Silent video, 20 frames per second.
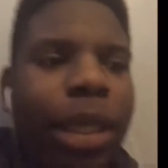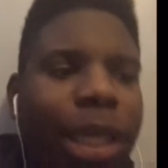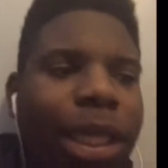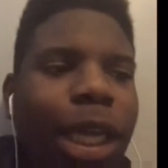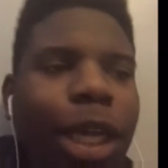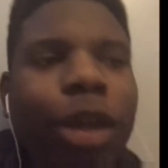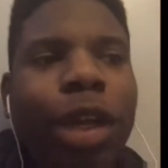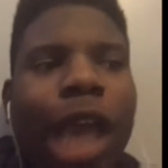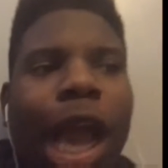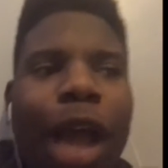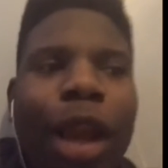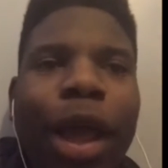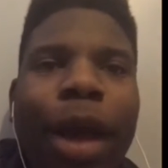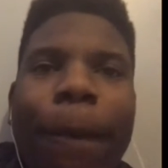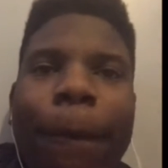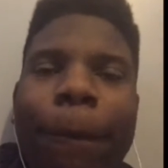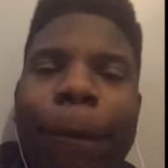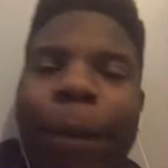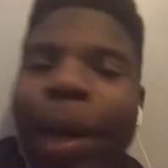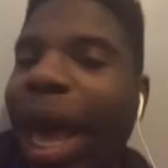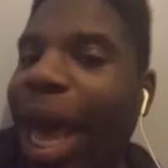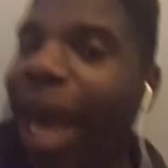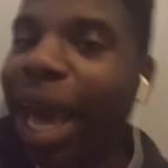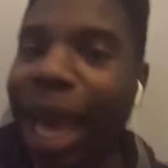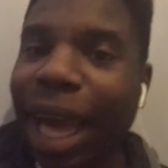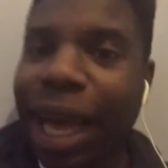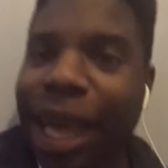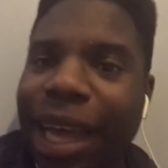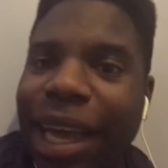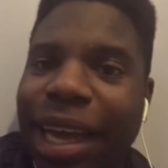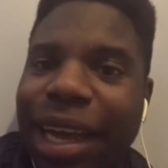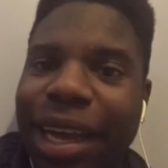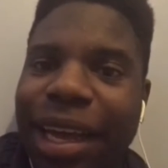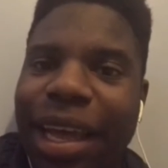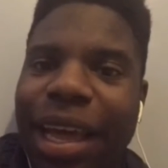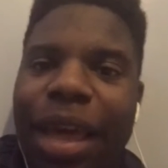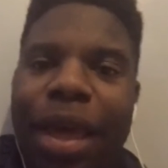still, y'all, I'm back.